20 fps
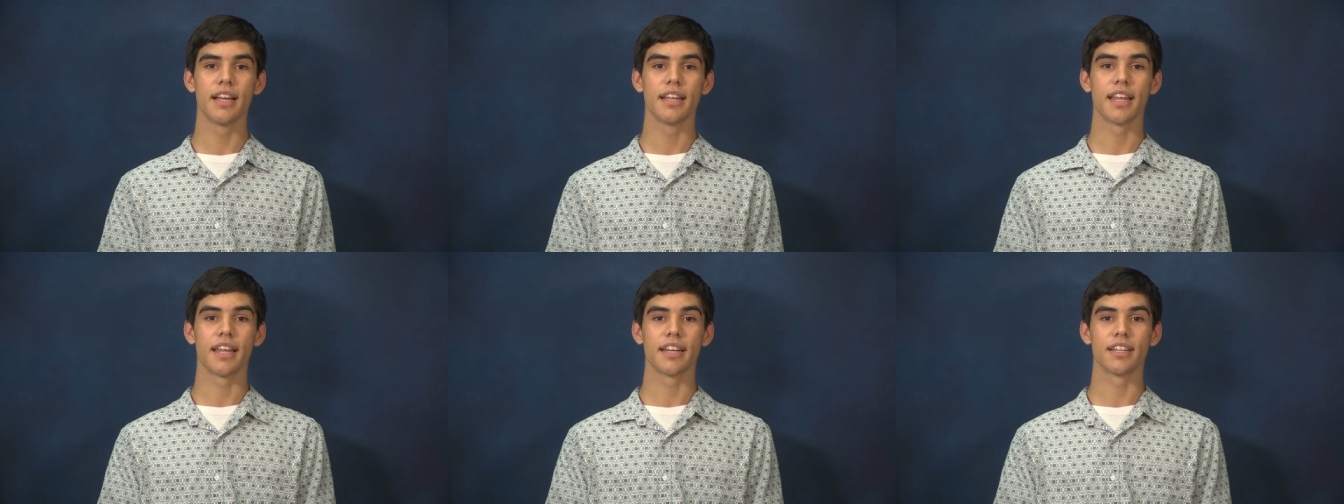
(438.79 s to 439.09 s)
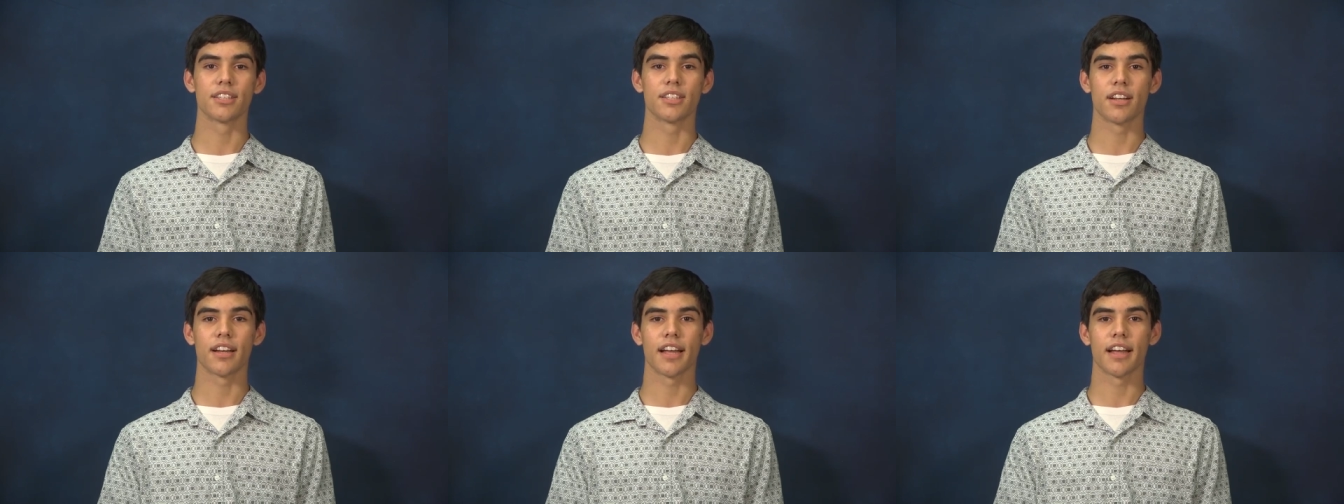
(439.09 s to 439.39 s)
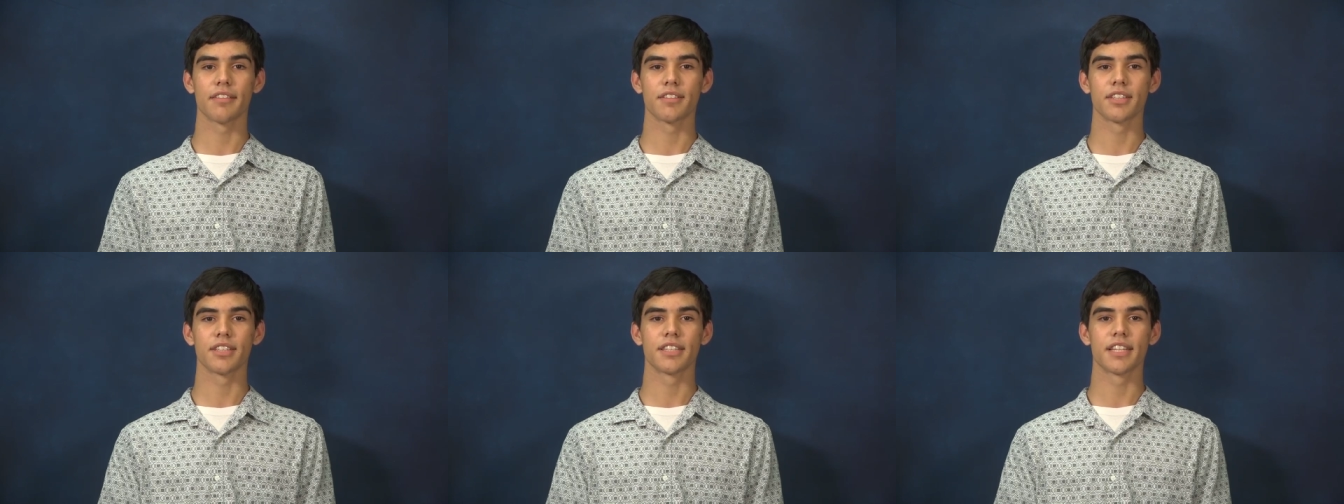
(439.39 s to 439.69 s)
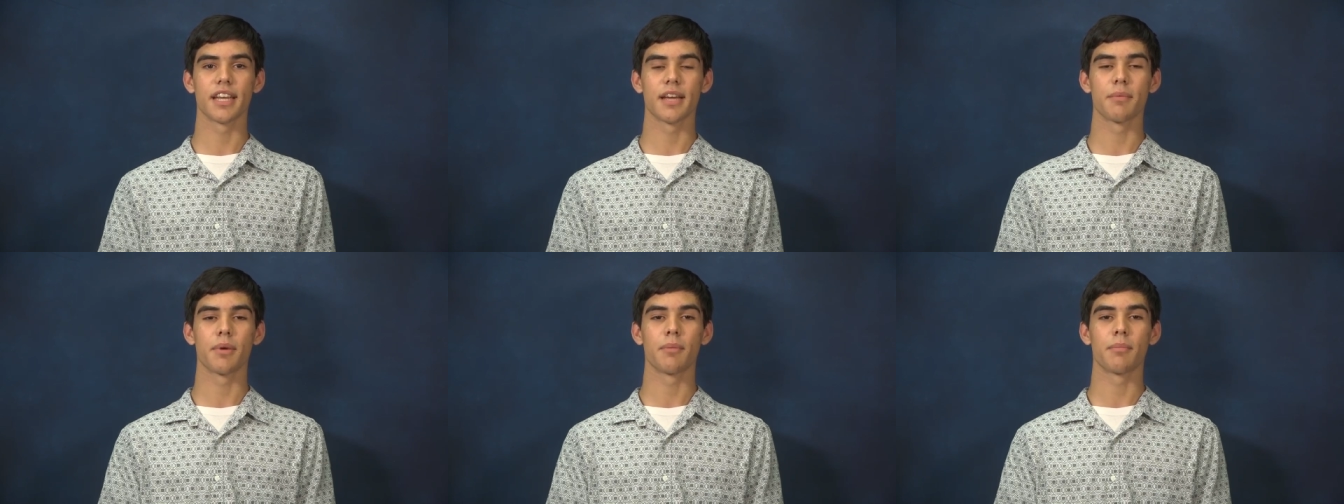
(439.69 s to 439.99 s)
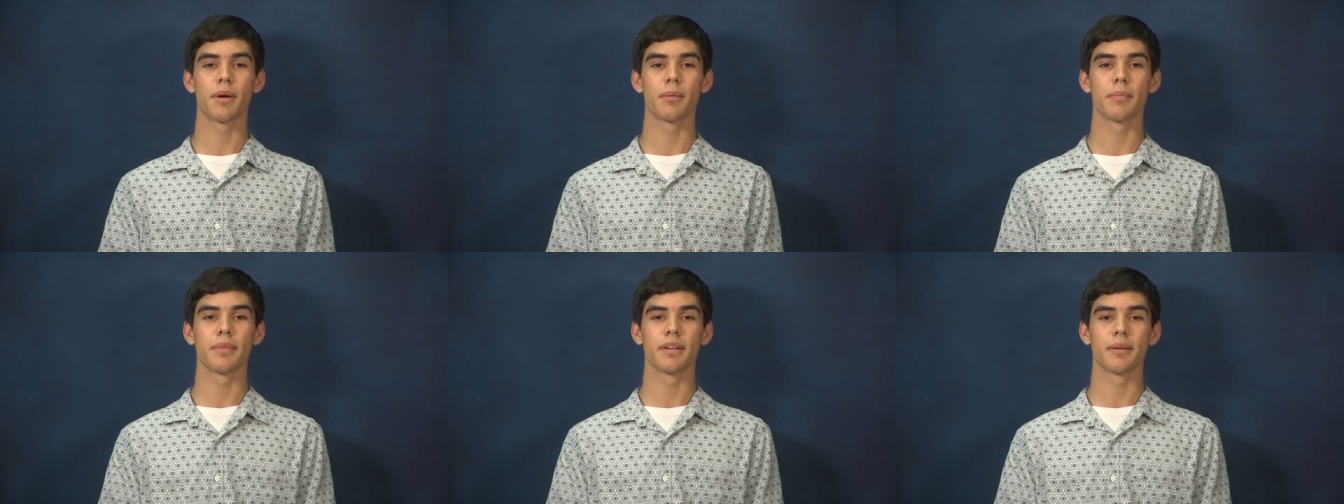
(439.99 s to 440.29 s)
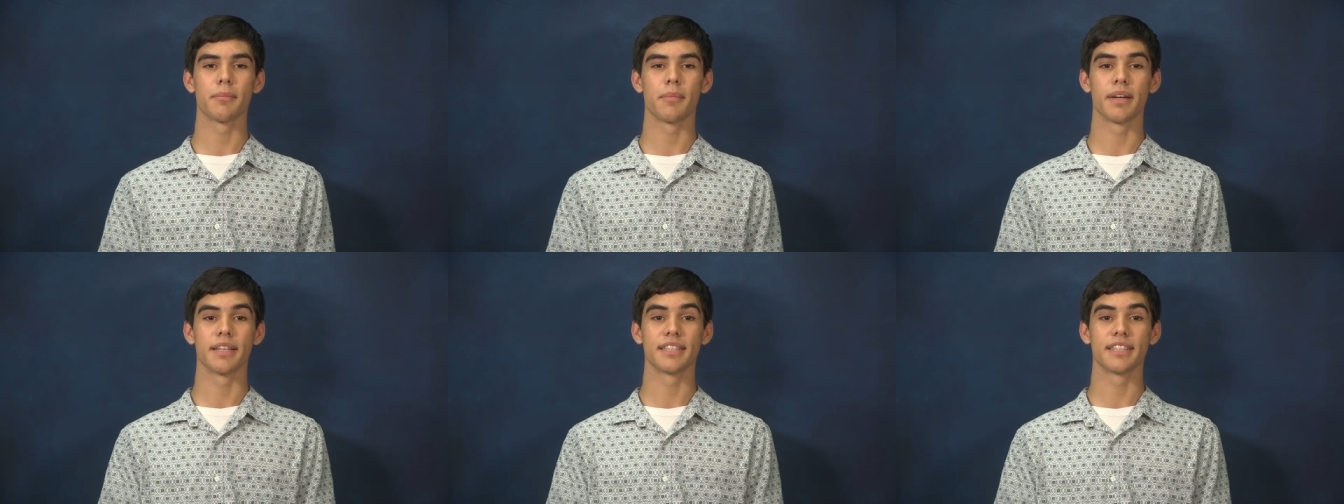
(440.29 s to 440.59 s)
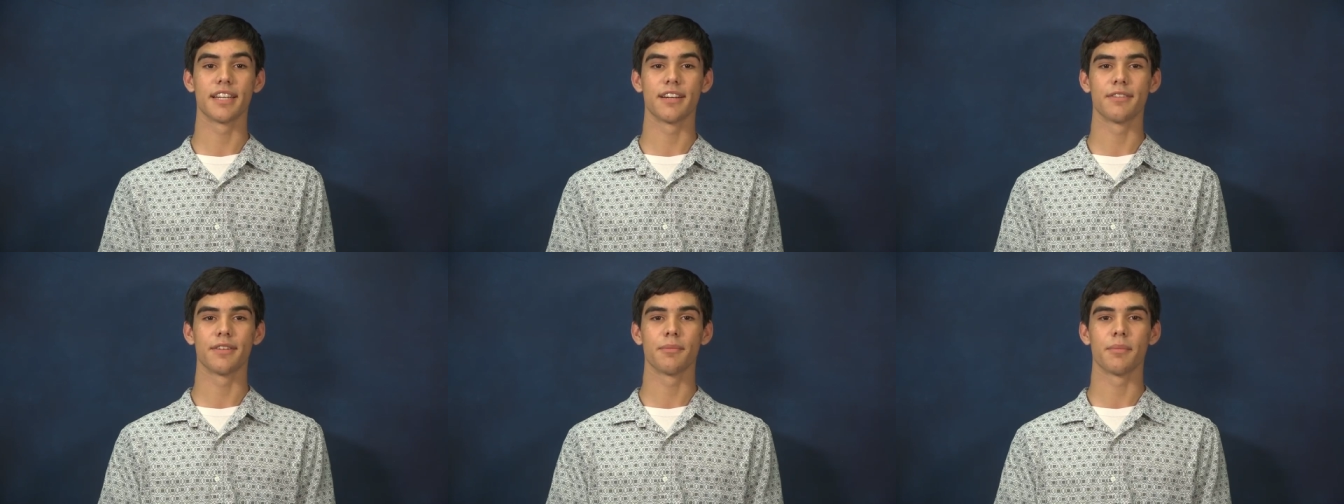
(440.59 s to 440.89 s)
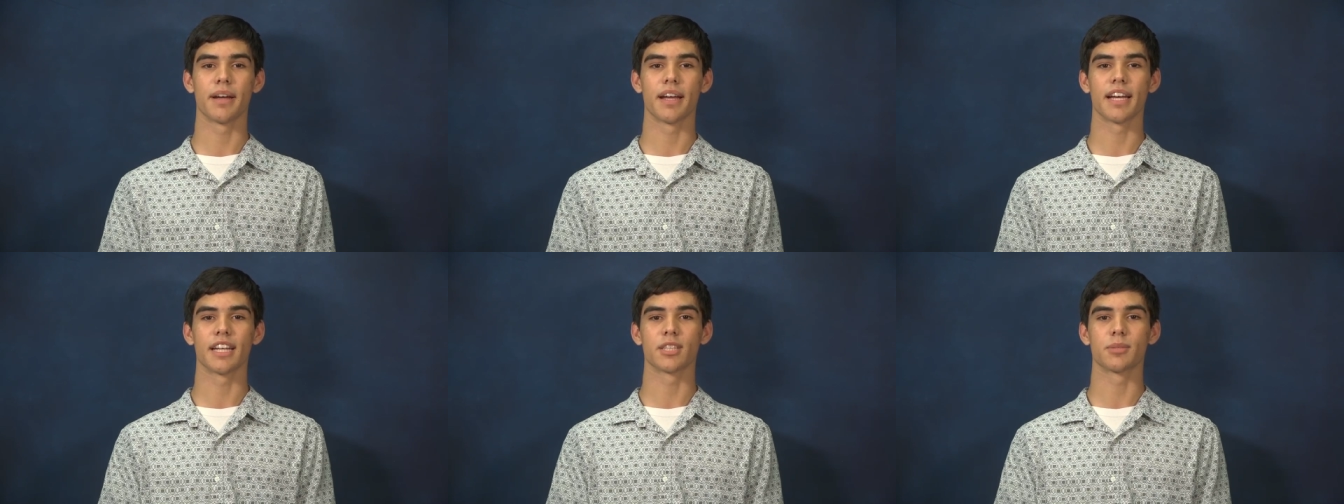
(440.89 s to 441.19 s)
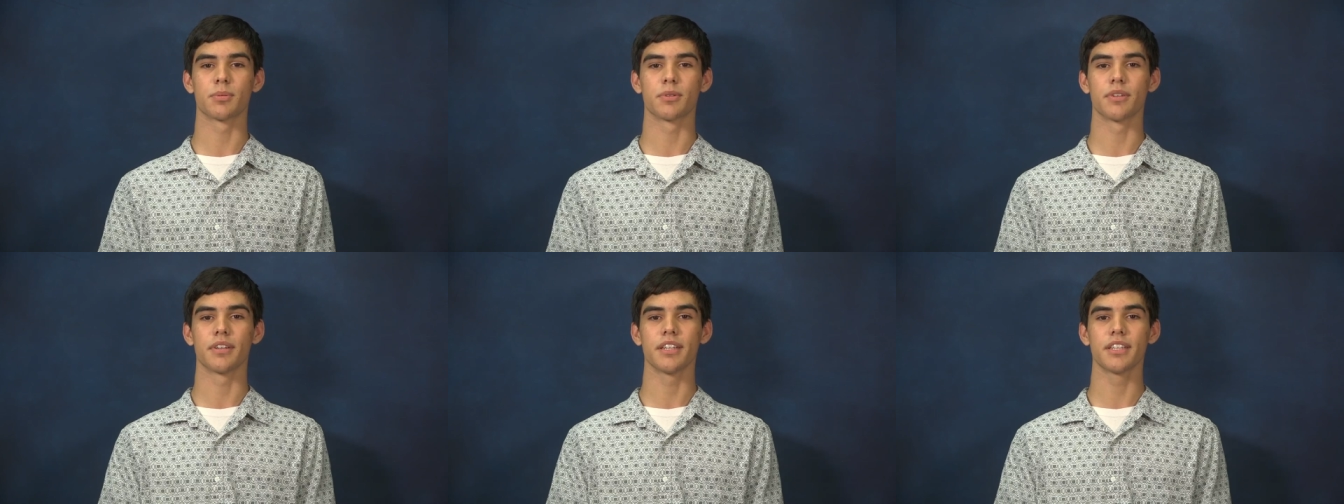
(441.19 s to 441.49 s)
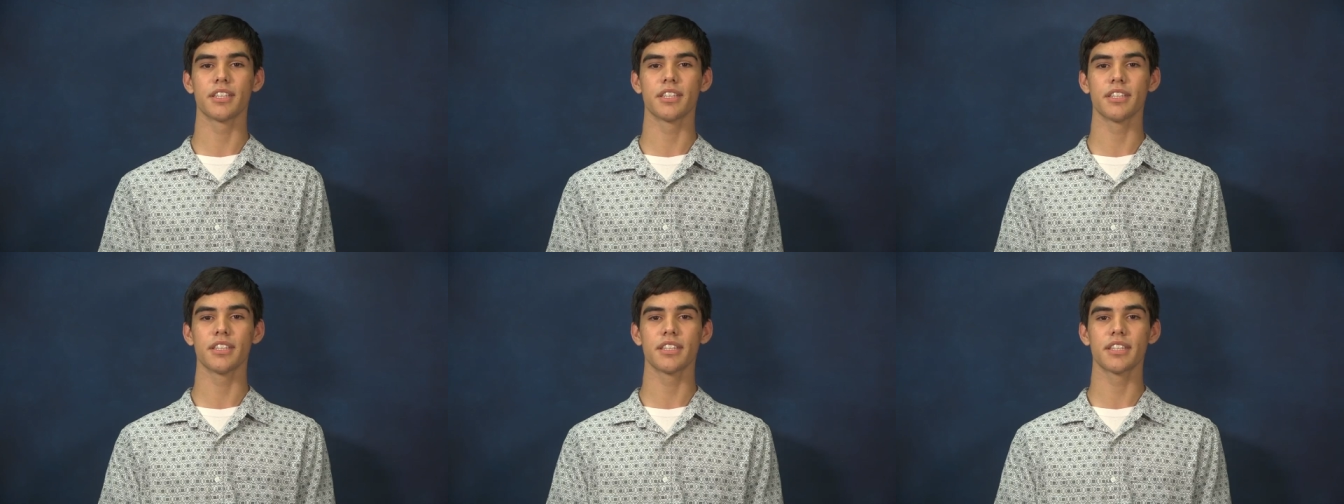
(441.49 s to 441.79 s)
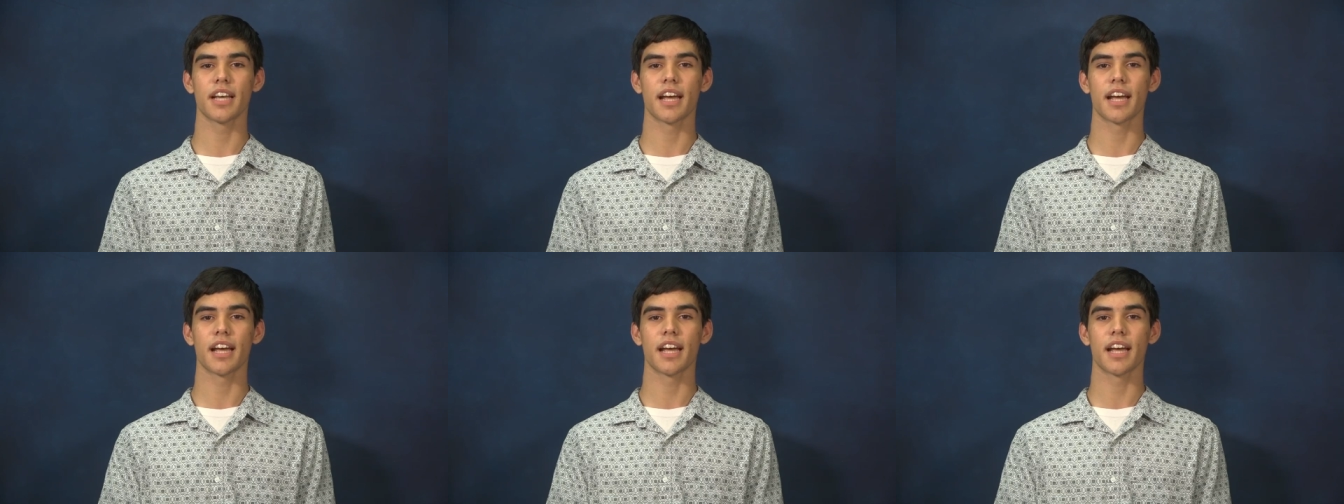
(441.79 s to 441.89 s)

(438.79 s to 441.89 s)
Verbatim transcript: That is all I have to say about my, myself and my aspirations.